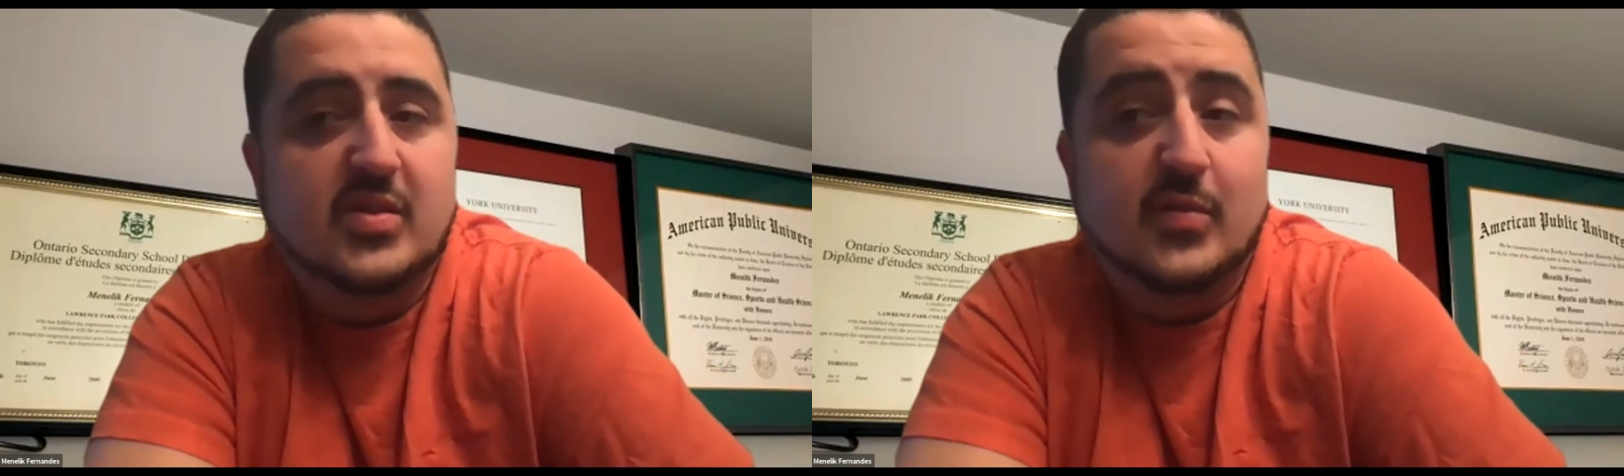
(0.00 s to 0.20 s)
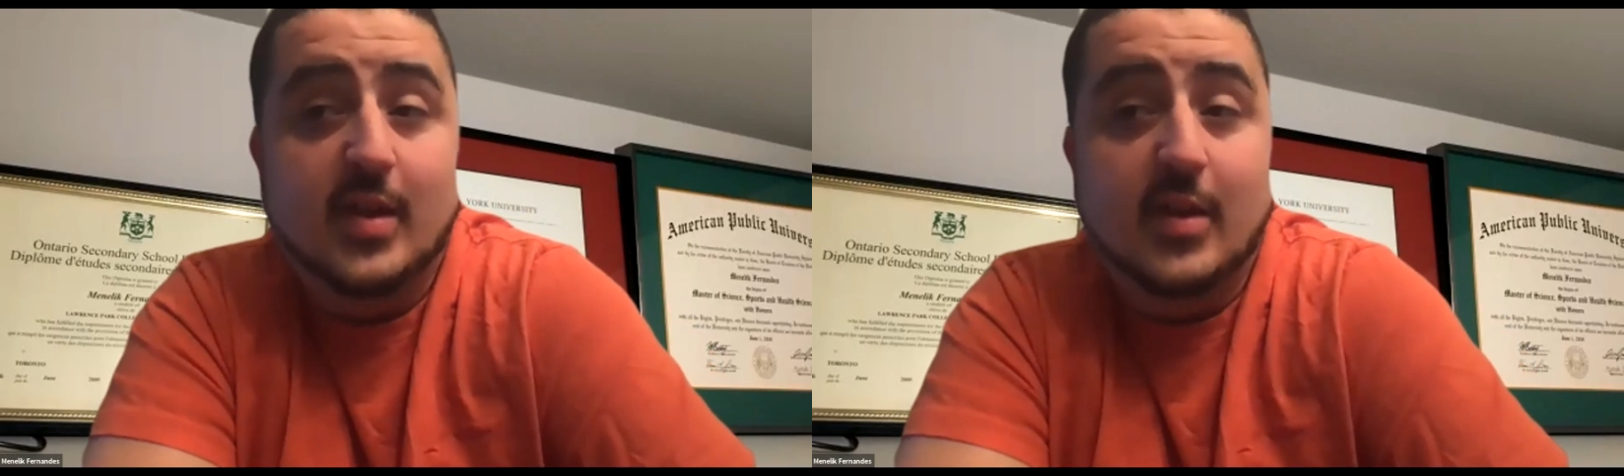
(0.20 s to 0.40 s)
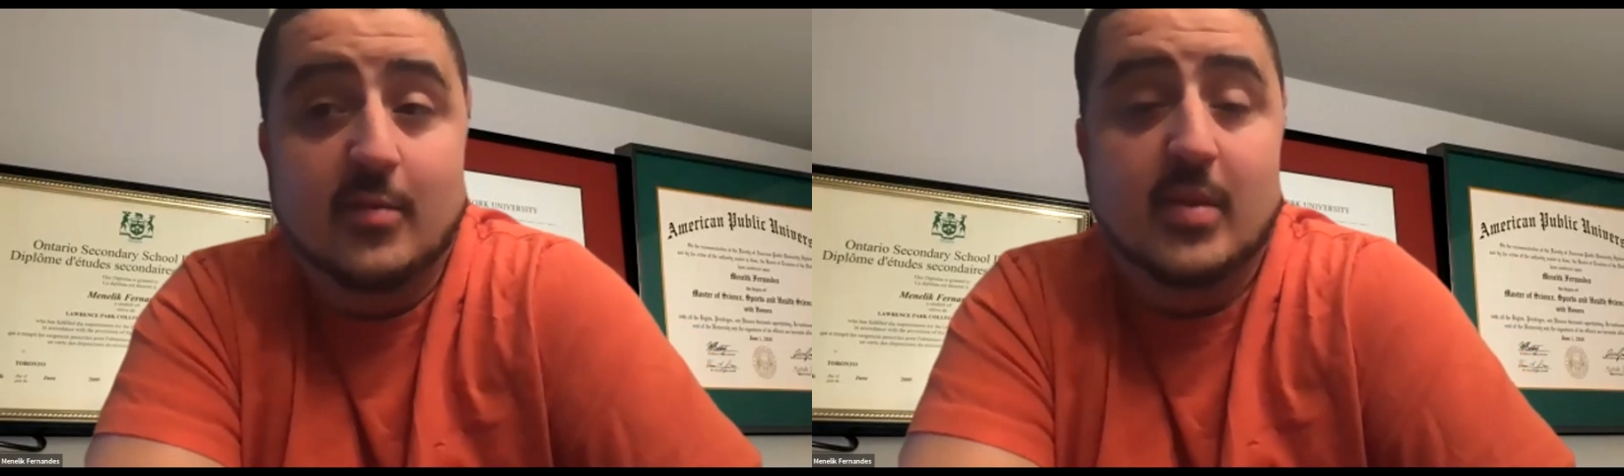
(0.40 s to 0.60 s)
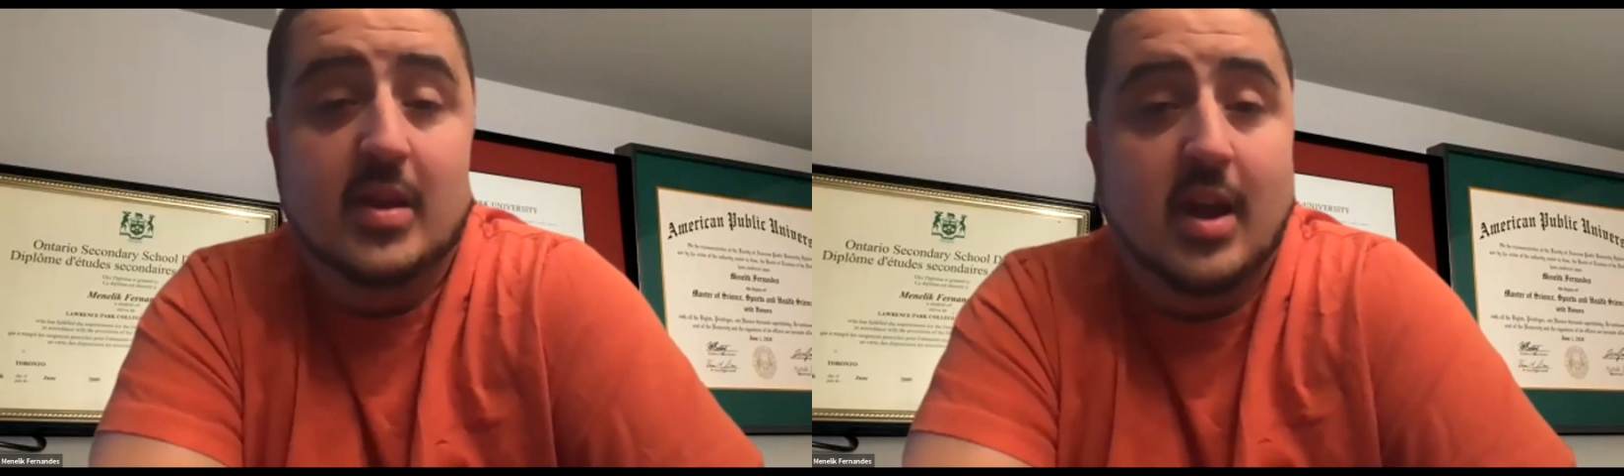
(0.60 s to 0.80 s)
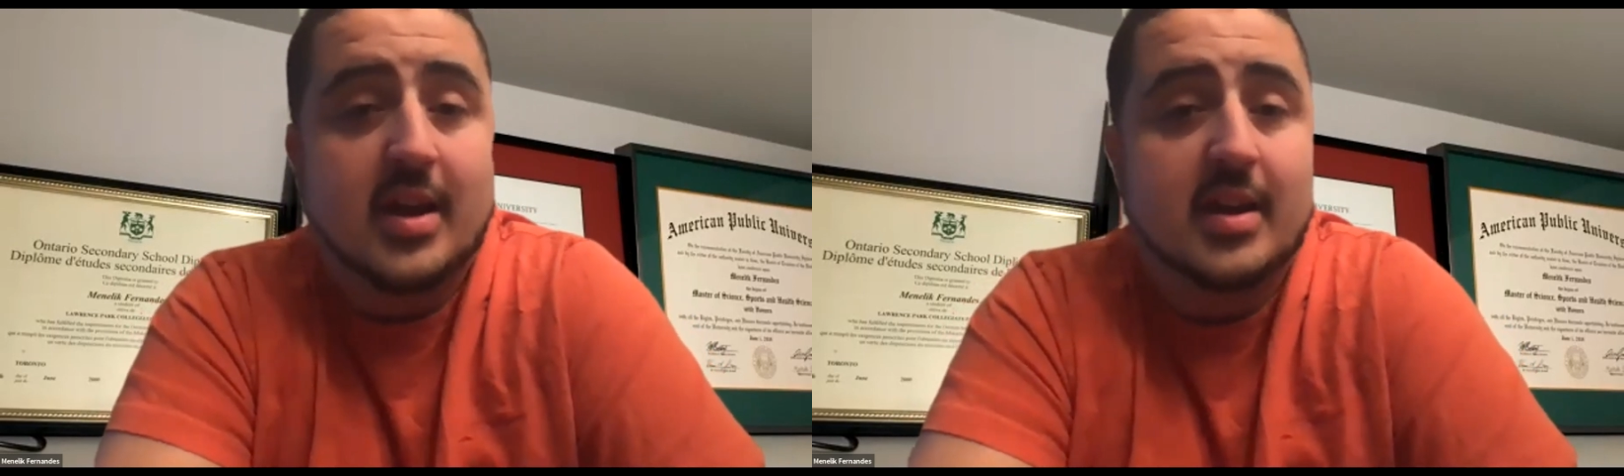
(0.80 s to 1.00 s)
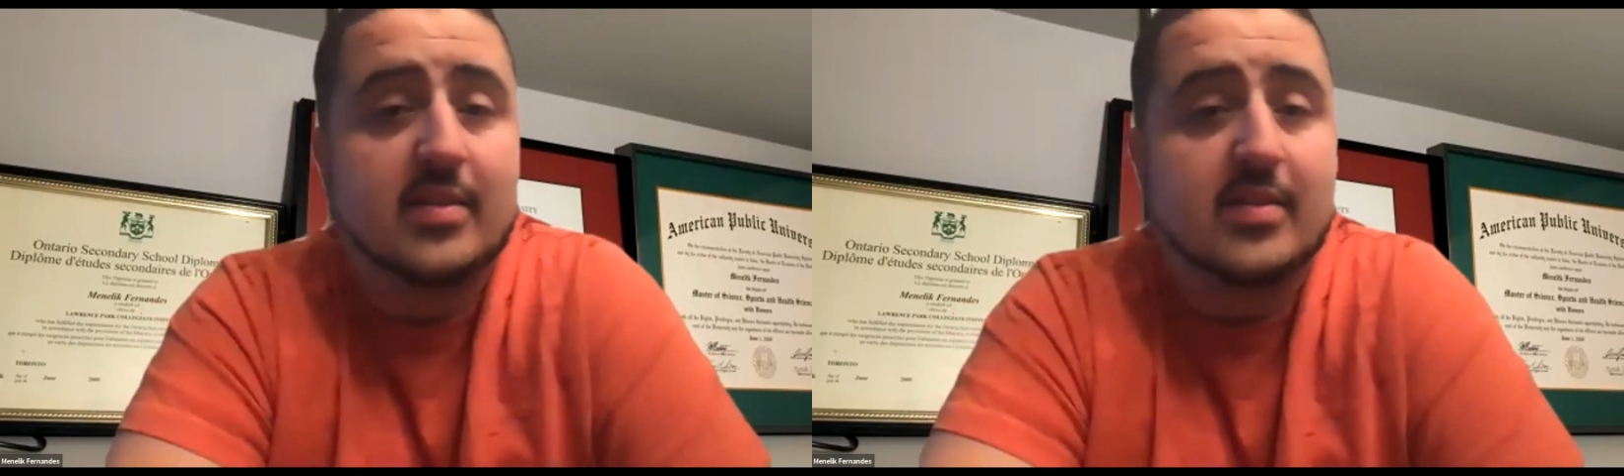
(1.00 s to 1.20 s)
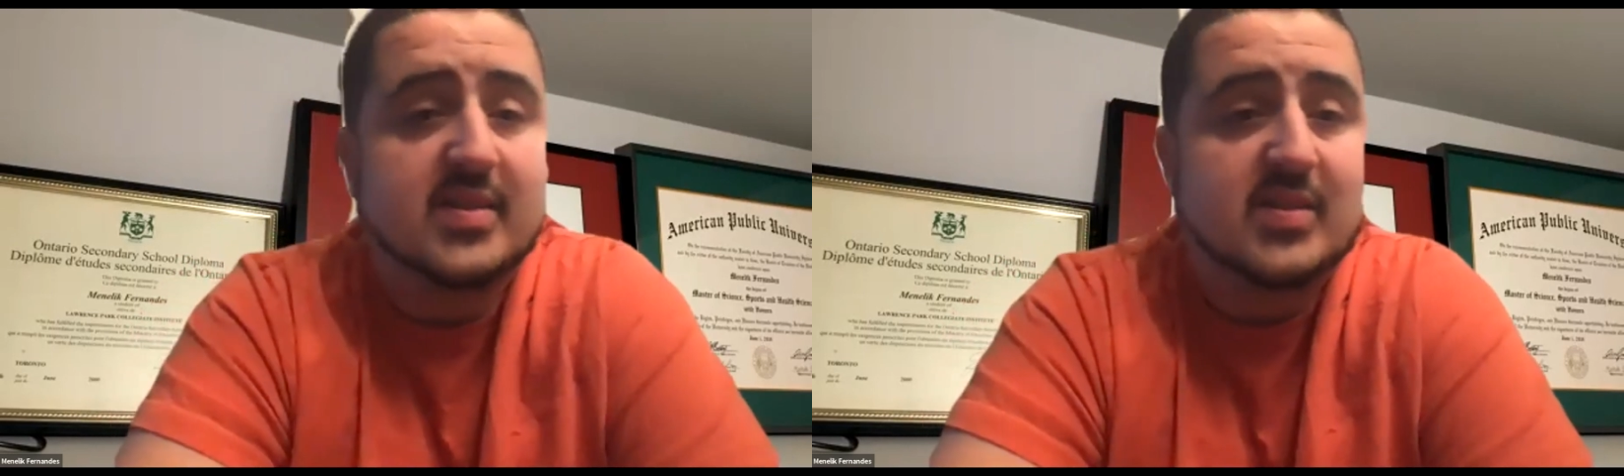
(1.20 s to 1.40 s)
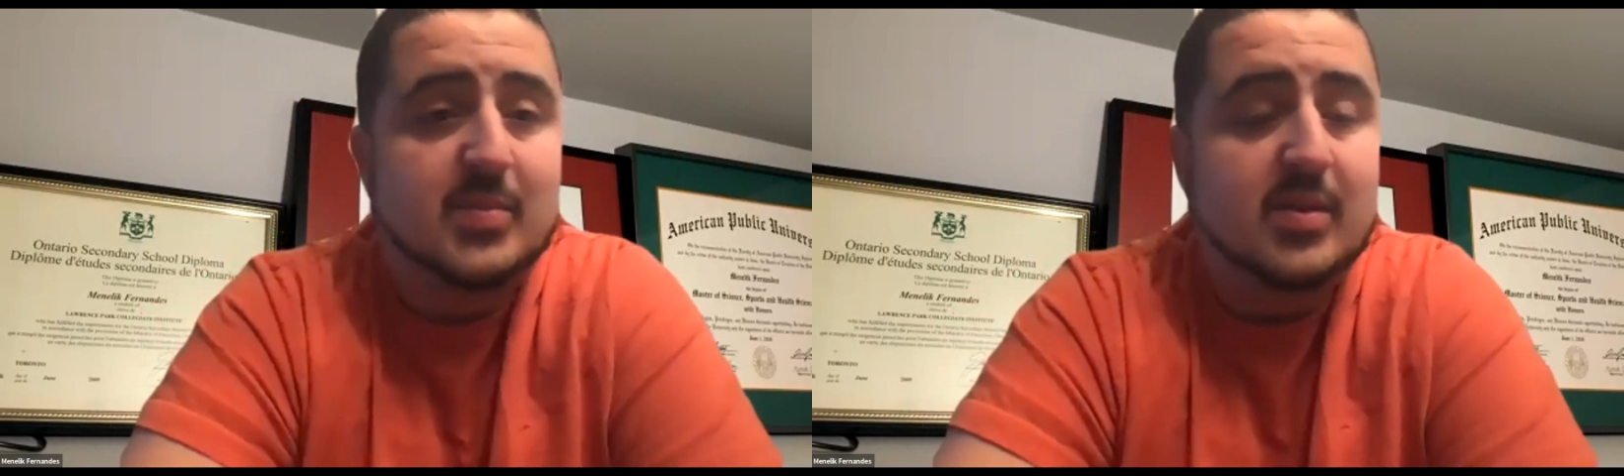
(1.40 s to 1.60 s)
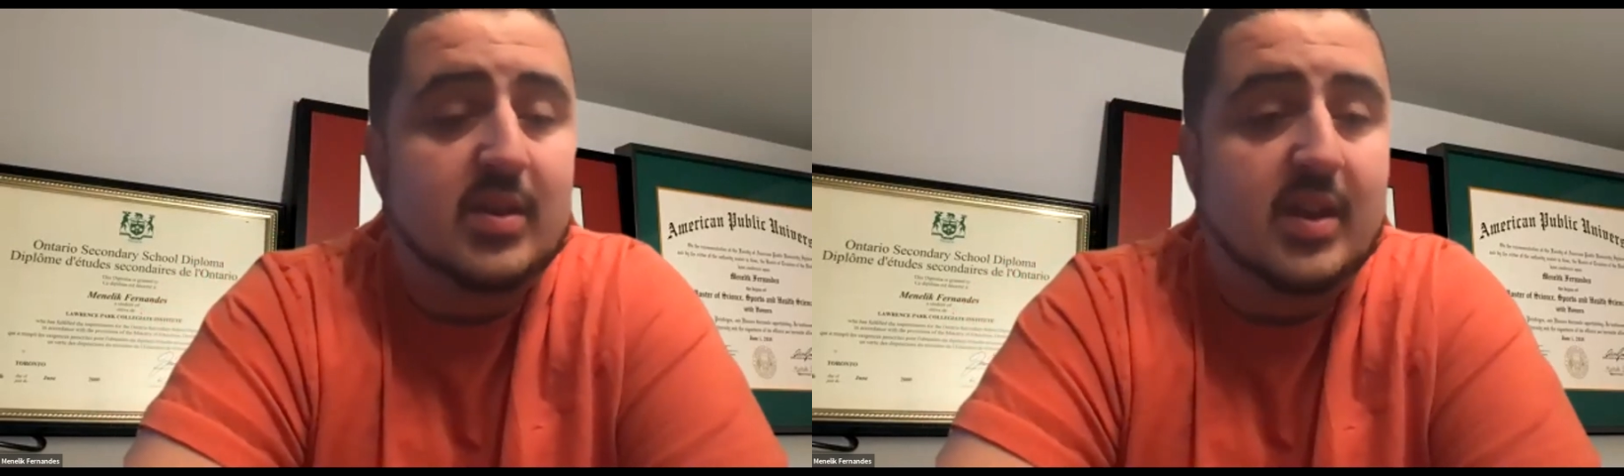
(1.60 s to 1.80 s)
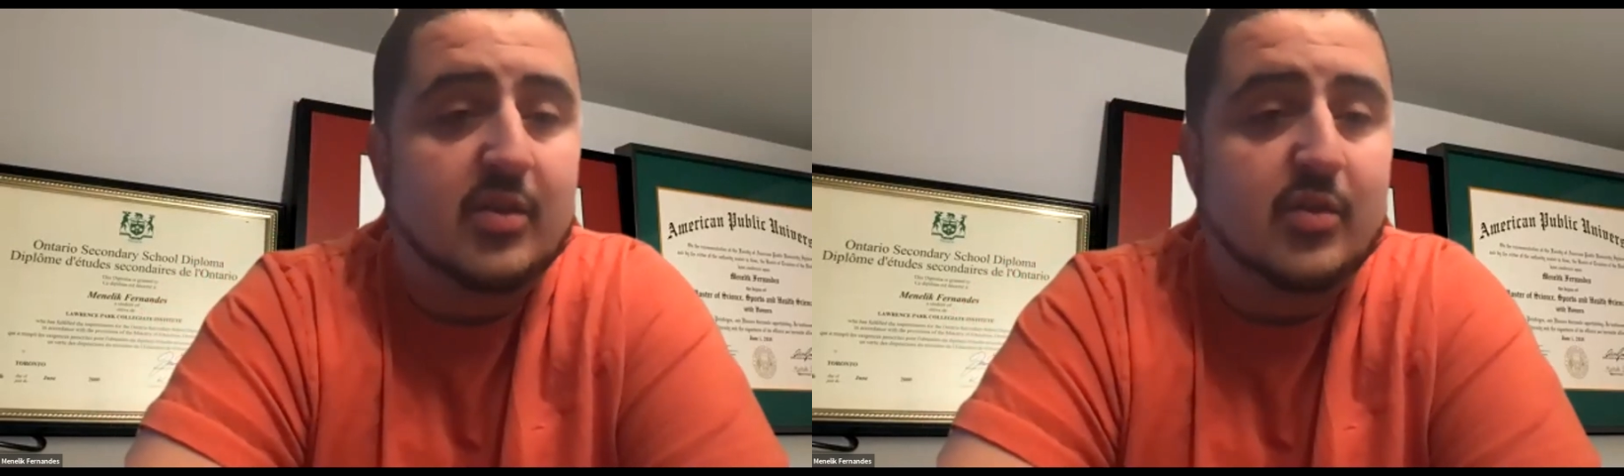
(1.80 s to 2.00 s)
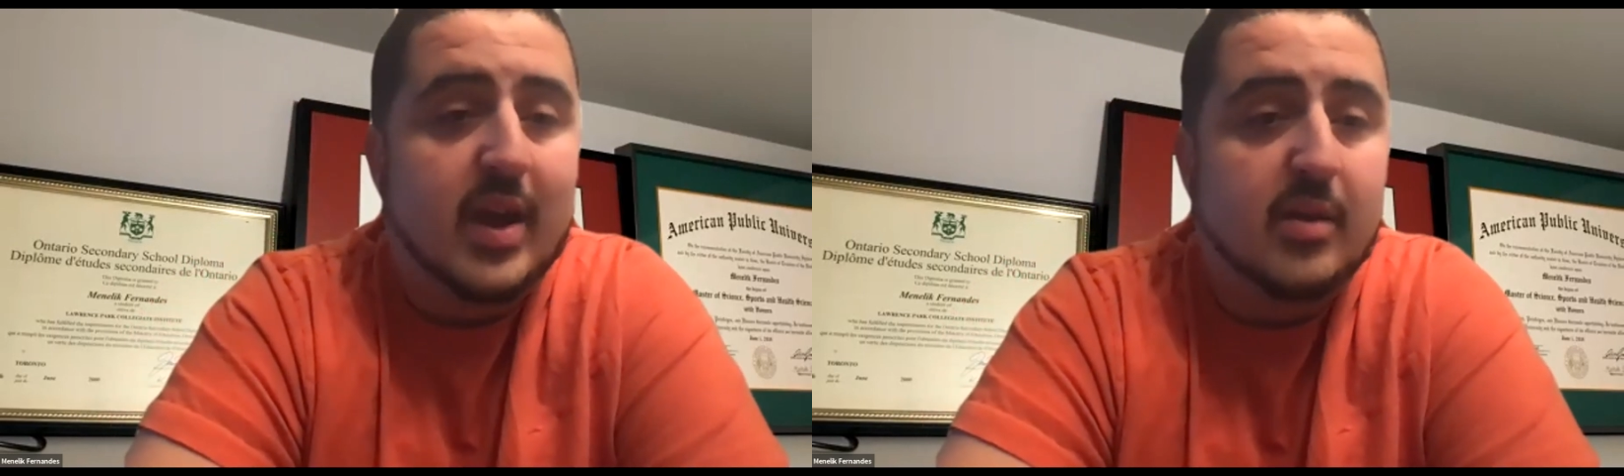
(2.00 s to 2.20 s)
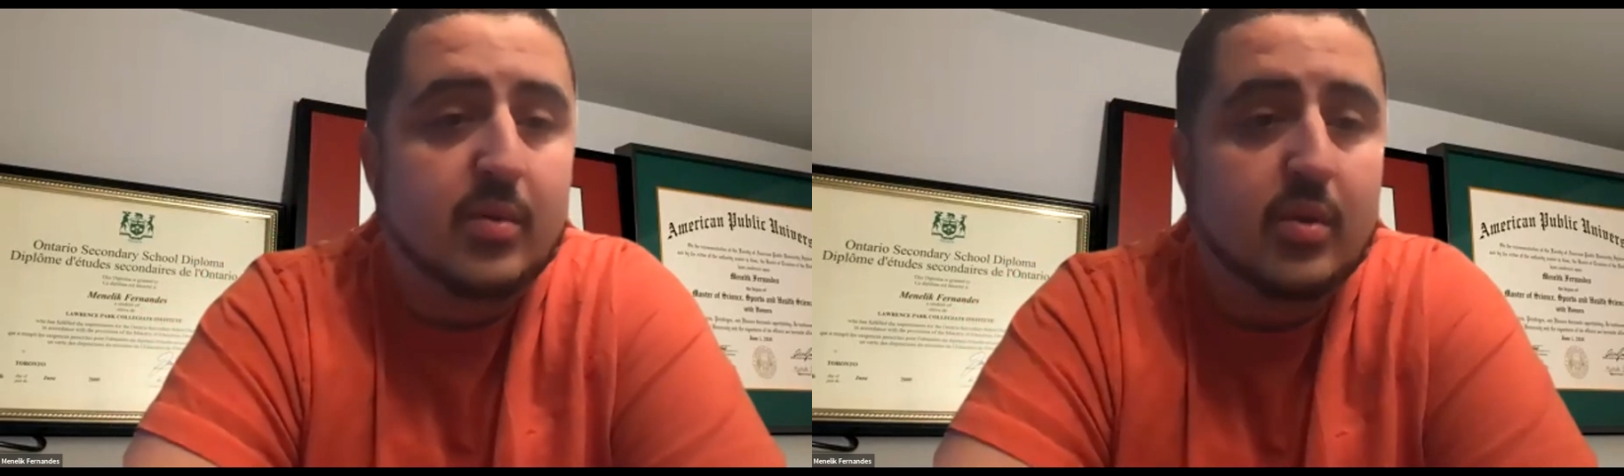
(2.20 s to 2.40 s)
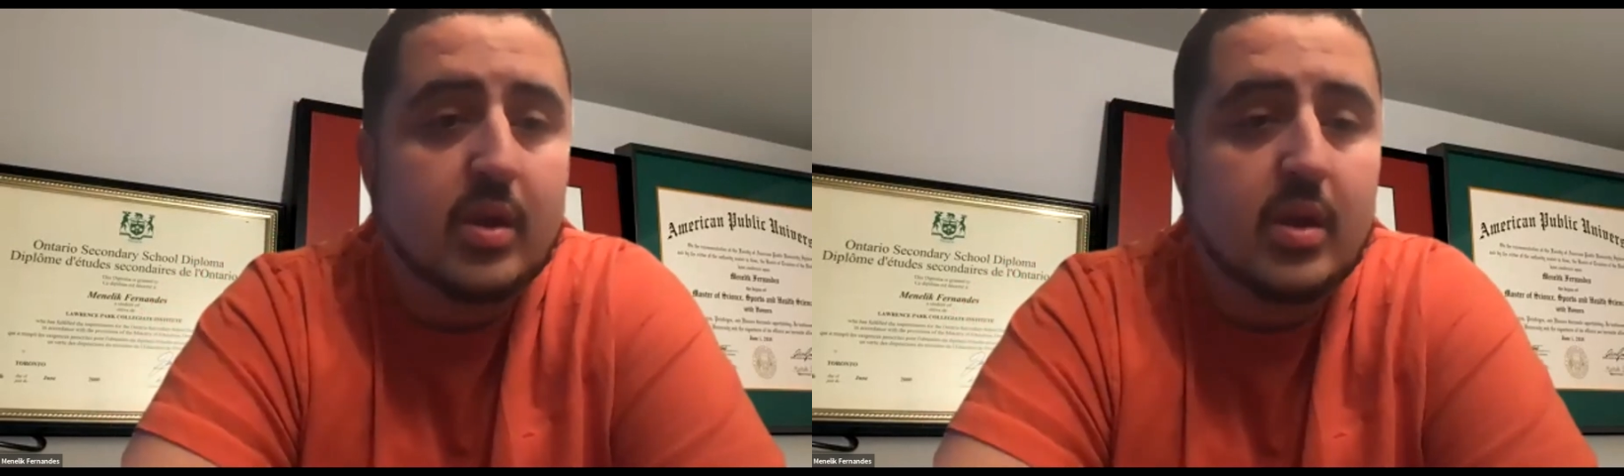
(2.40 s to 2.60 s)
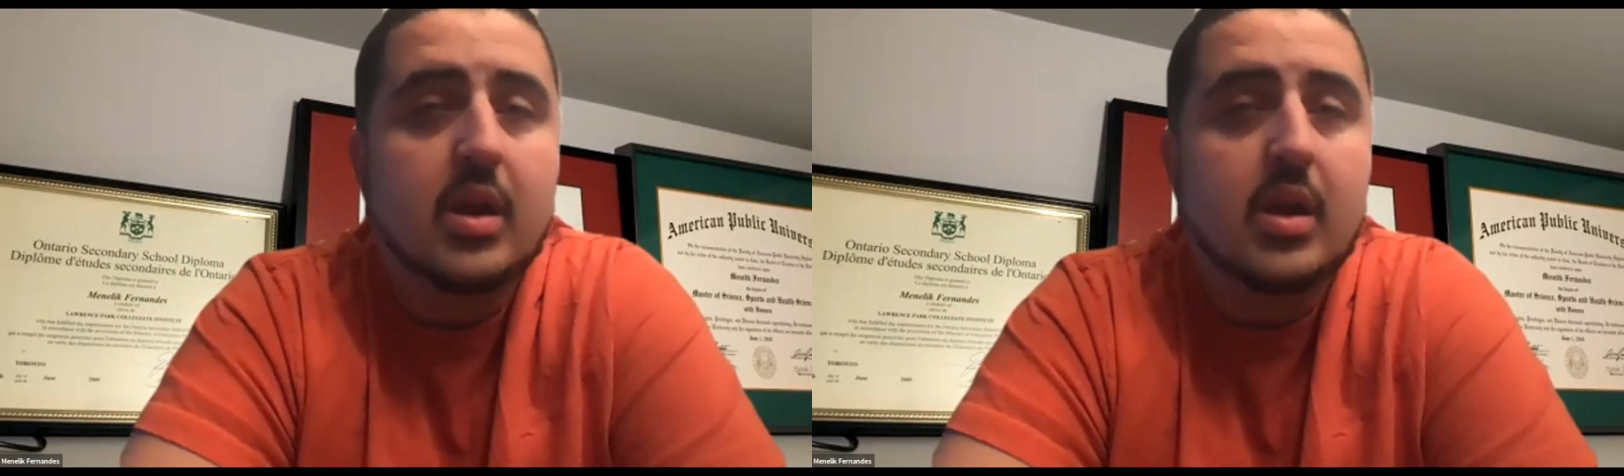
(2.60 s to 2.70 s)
You've given me 90. This has been incredible.